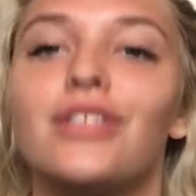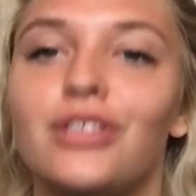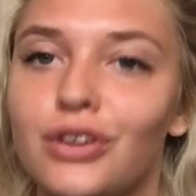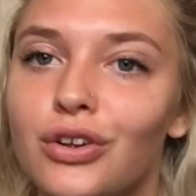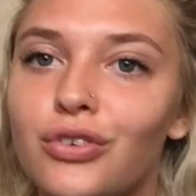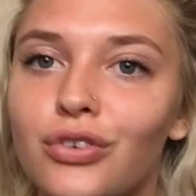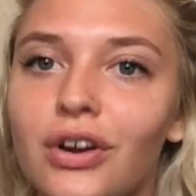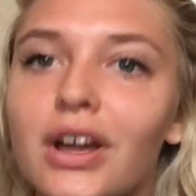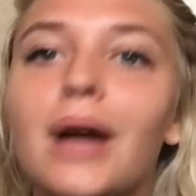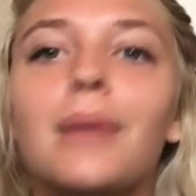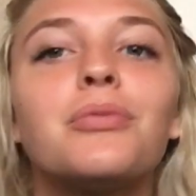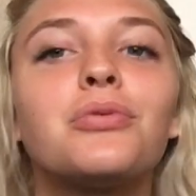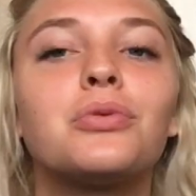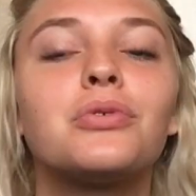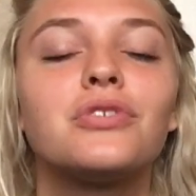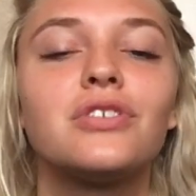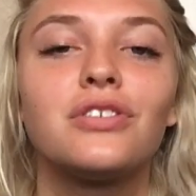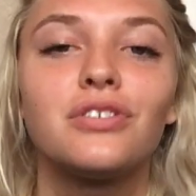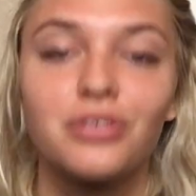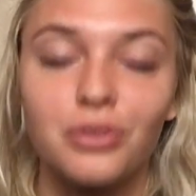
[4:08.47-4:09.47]
The cramps
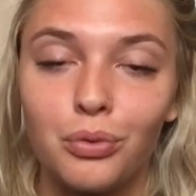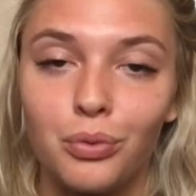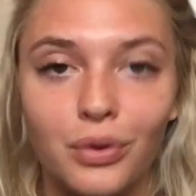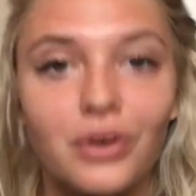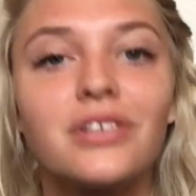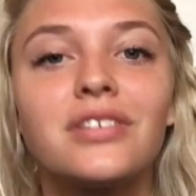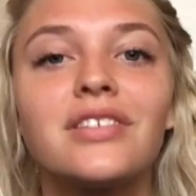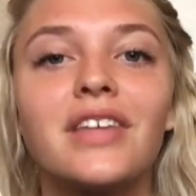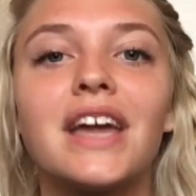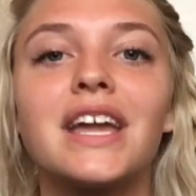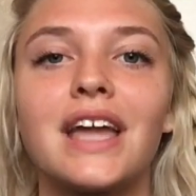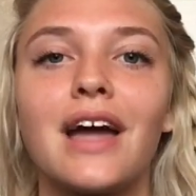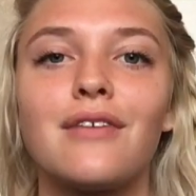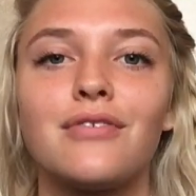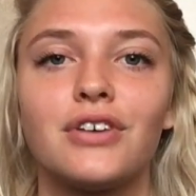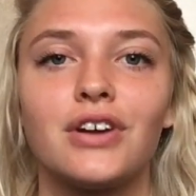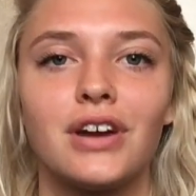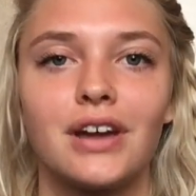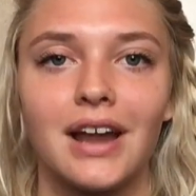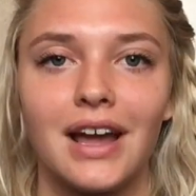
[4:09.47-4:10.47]
were just the worst thing
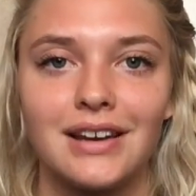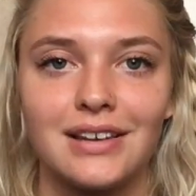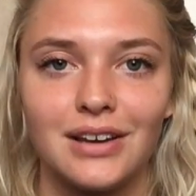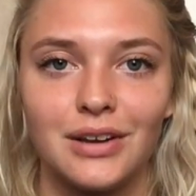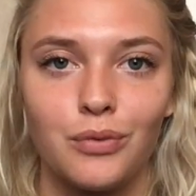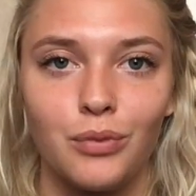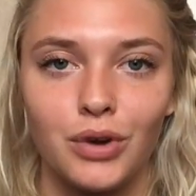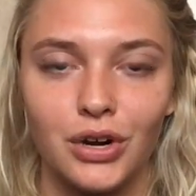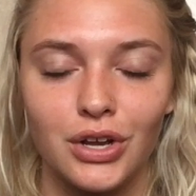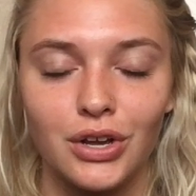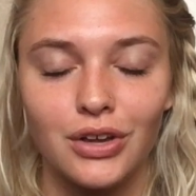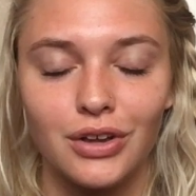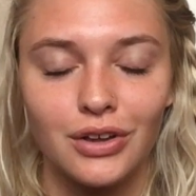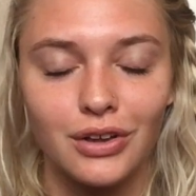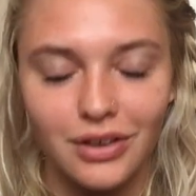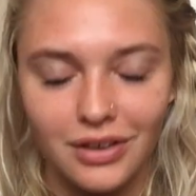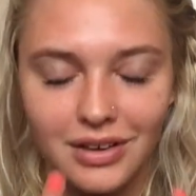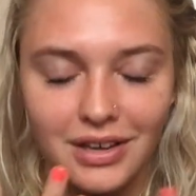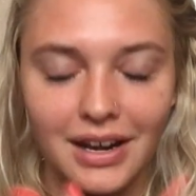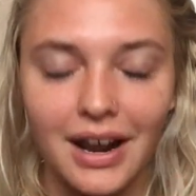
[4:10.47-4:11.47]
ever, and I didn't want to
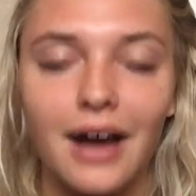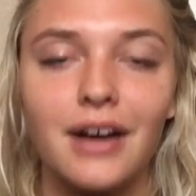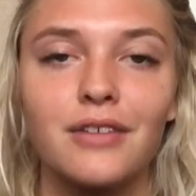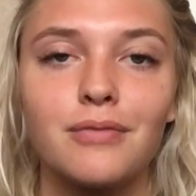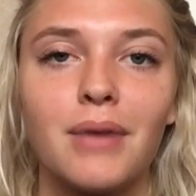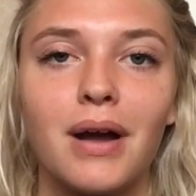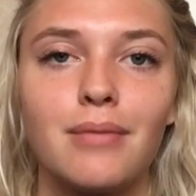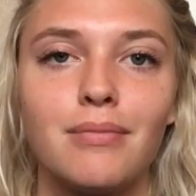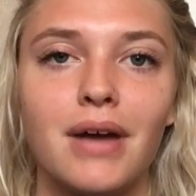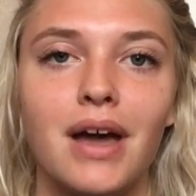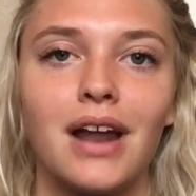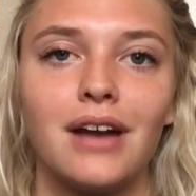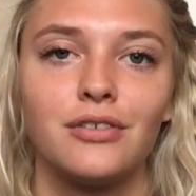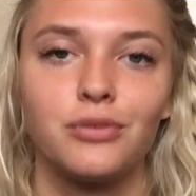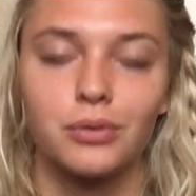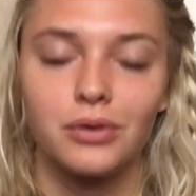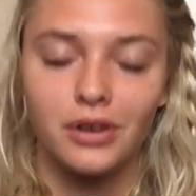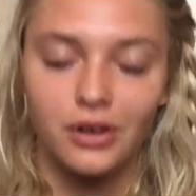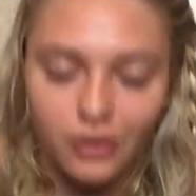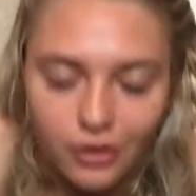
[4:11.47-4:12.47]
get out of my bed. I
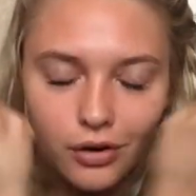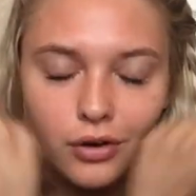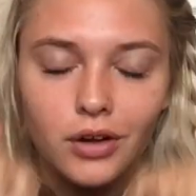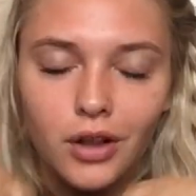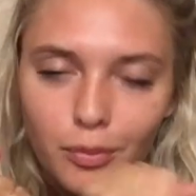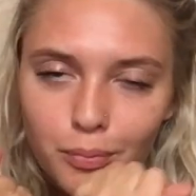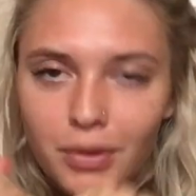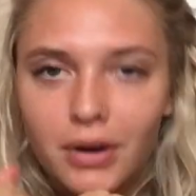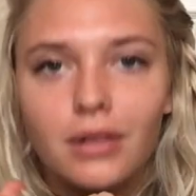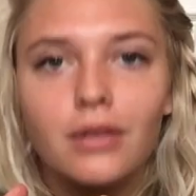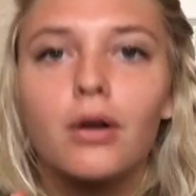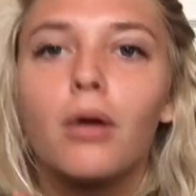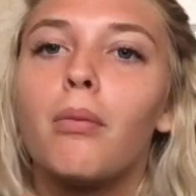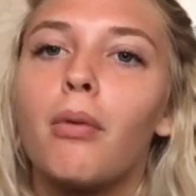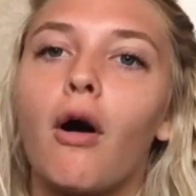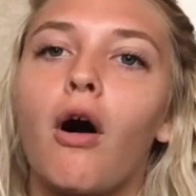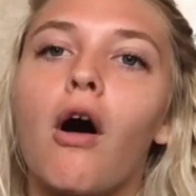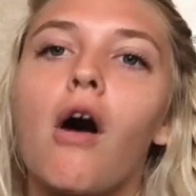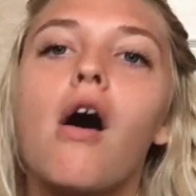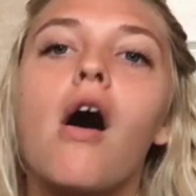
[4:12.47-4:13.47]
just wanted to curl up in a little
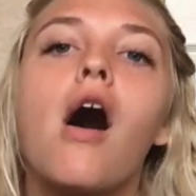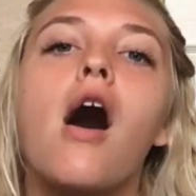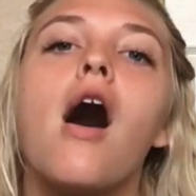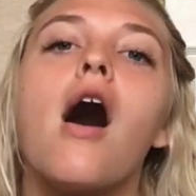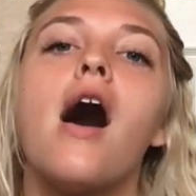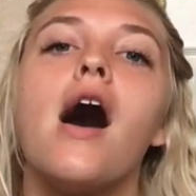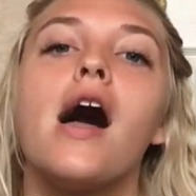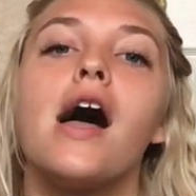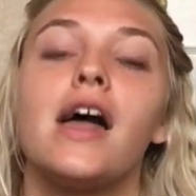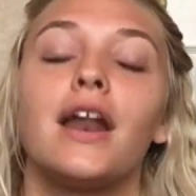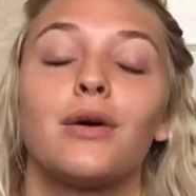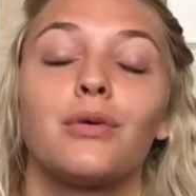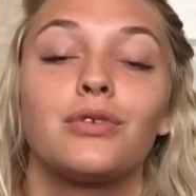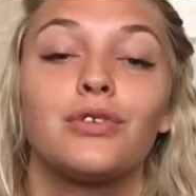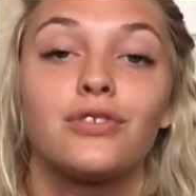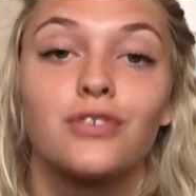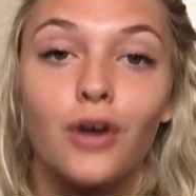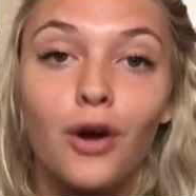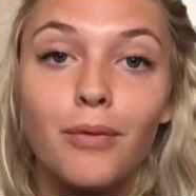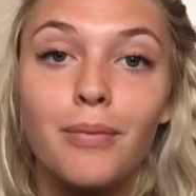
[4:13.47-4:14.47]
ball, and it
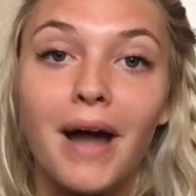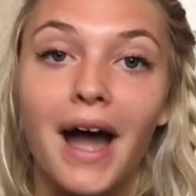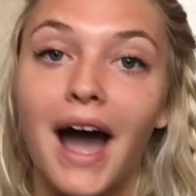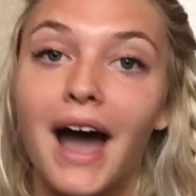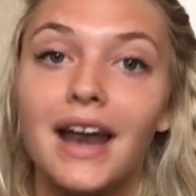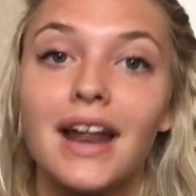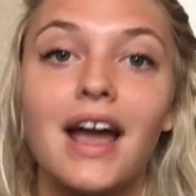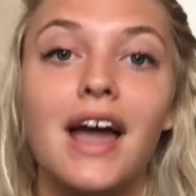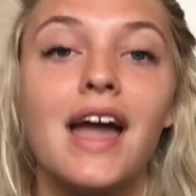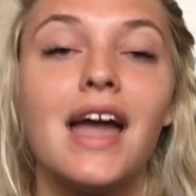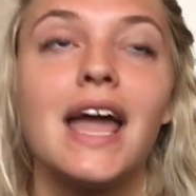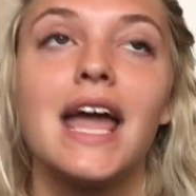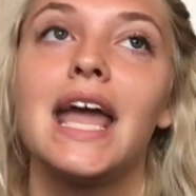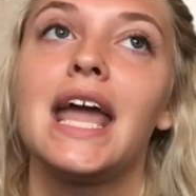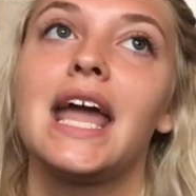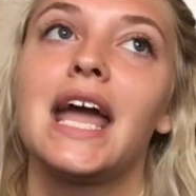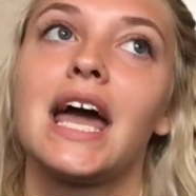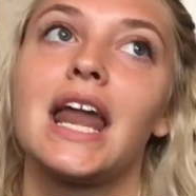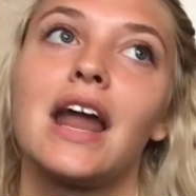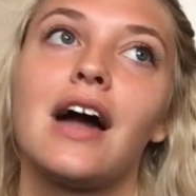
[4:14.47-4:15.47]
was so bad.
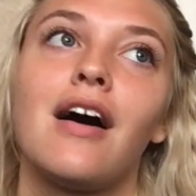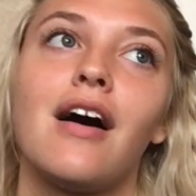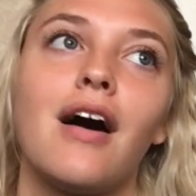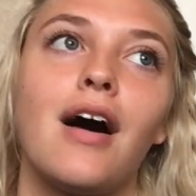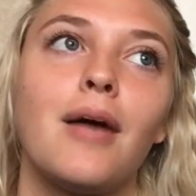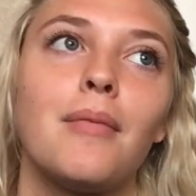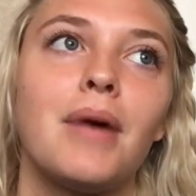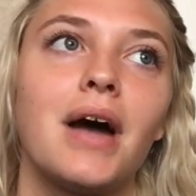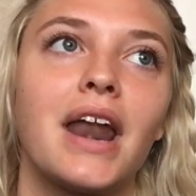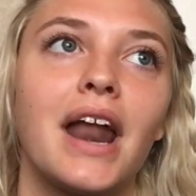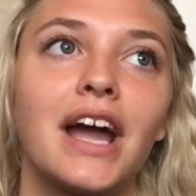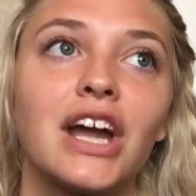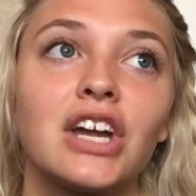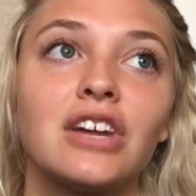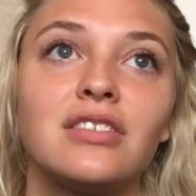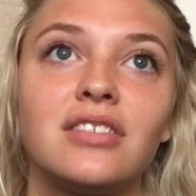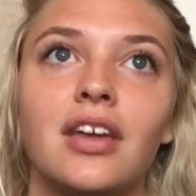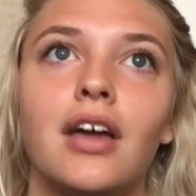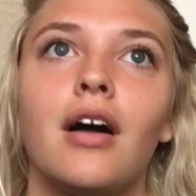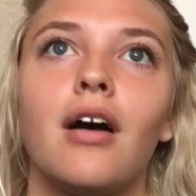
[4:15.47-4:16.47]
And um, and I
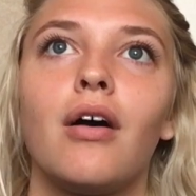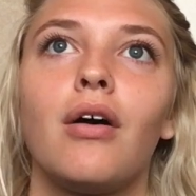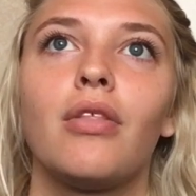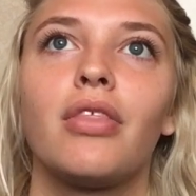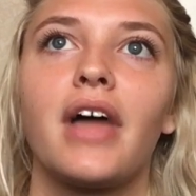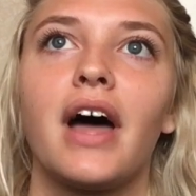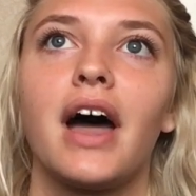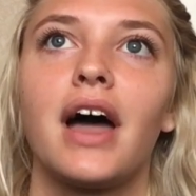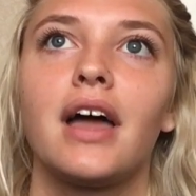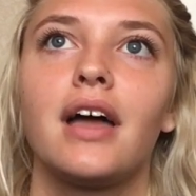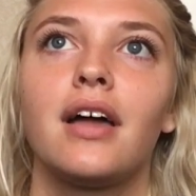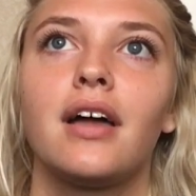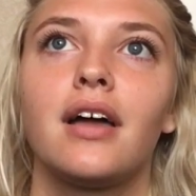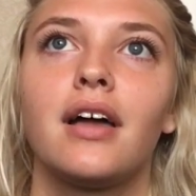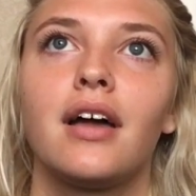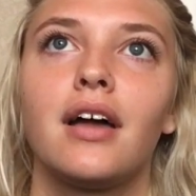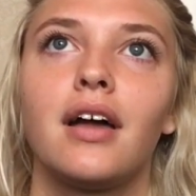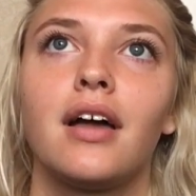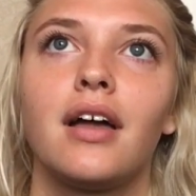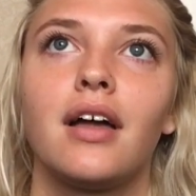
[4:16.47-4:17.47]
could tell that
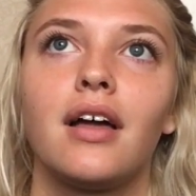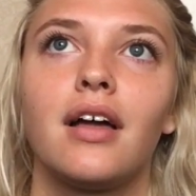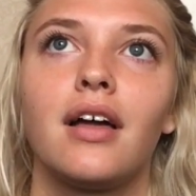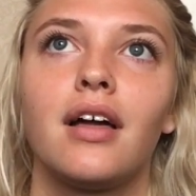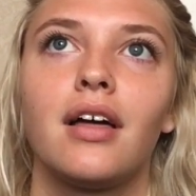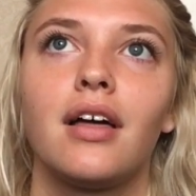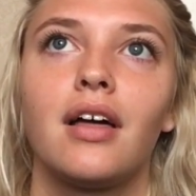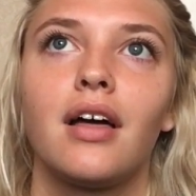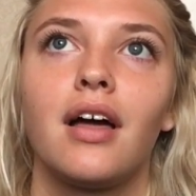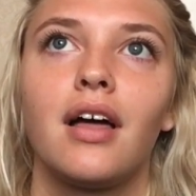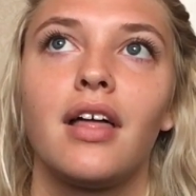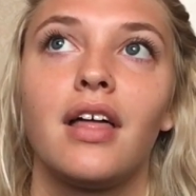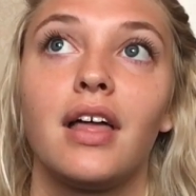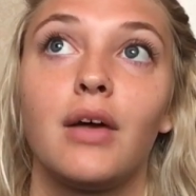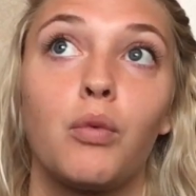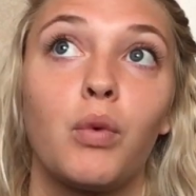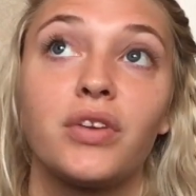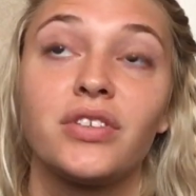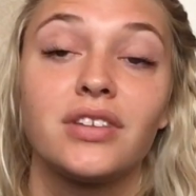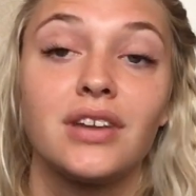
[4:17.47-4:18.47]

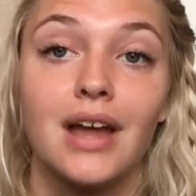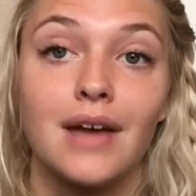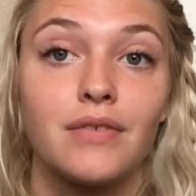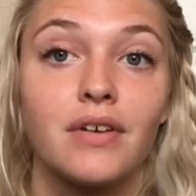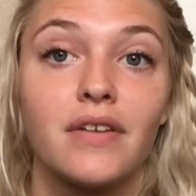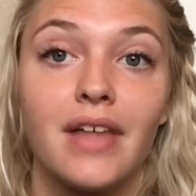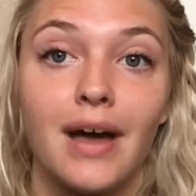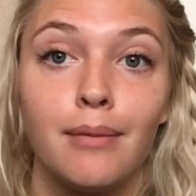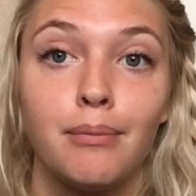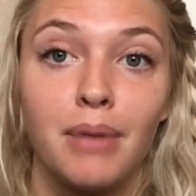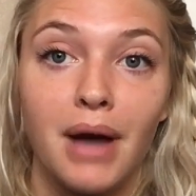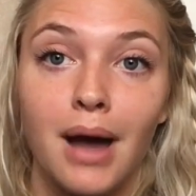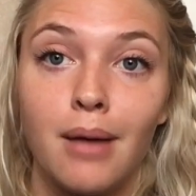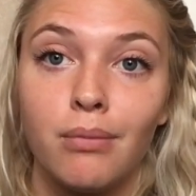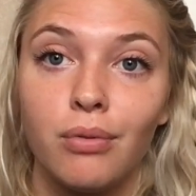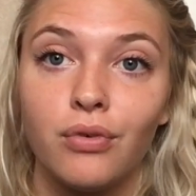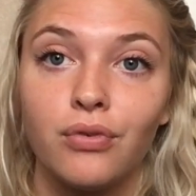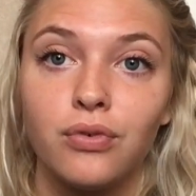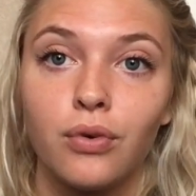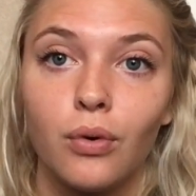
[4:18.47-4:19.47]
it wasn't ever that bad
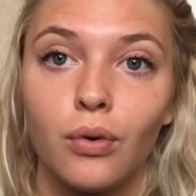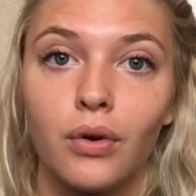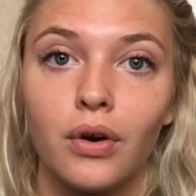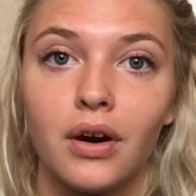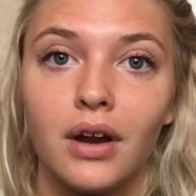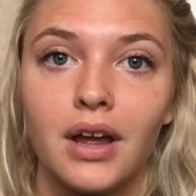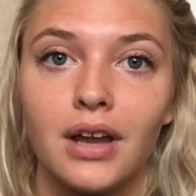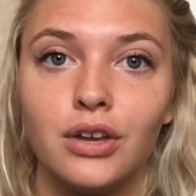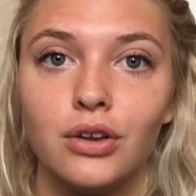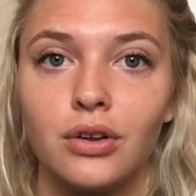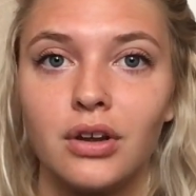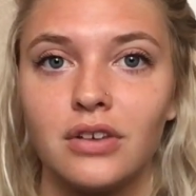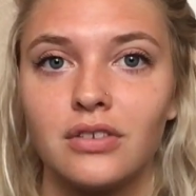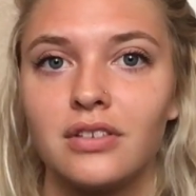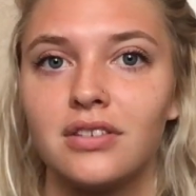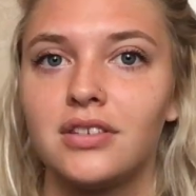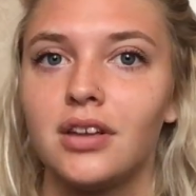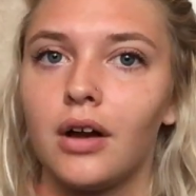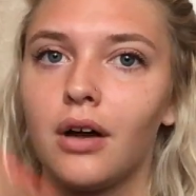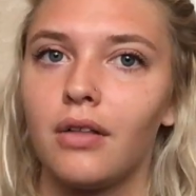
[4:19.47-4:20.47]
before, and you could
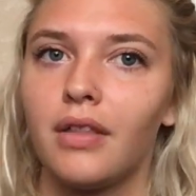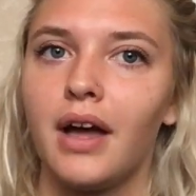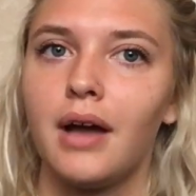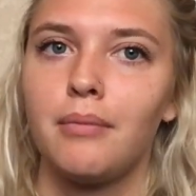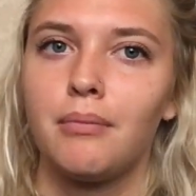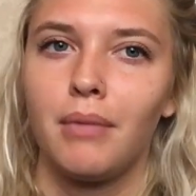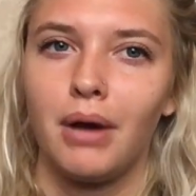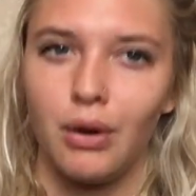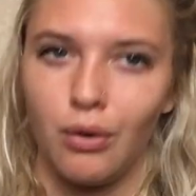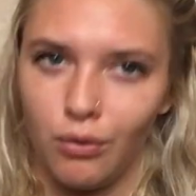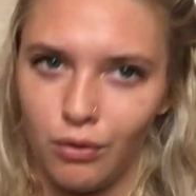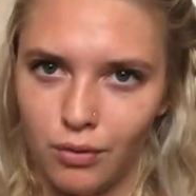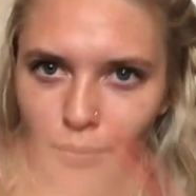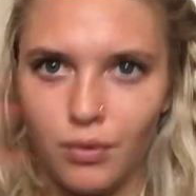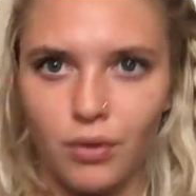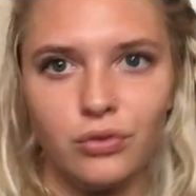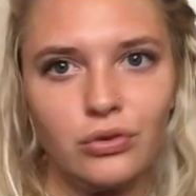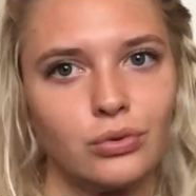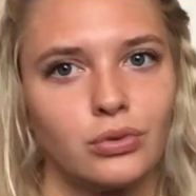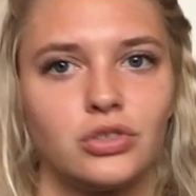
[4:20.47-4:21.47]
just tell that my
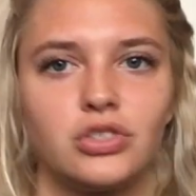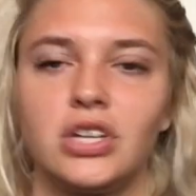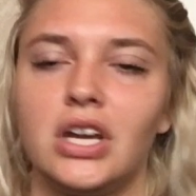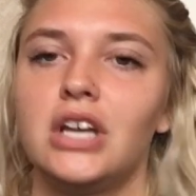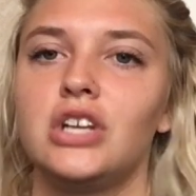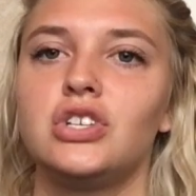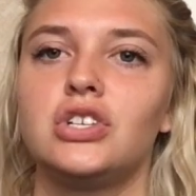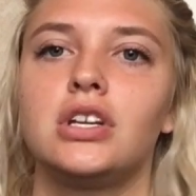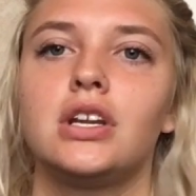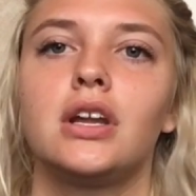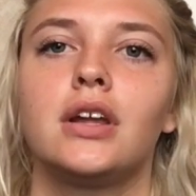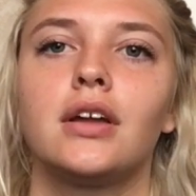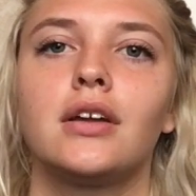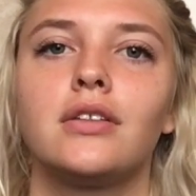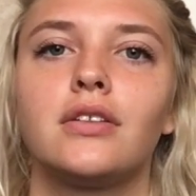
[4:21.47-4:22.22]
hormones were changing.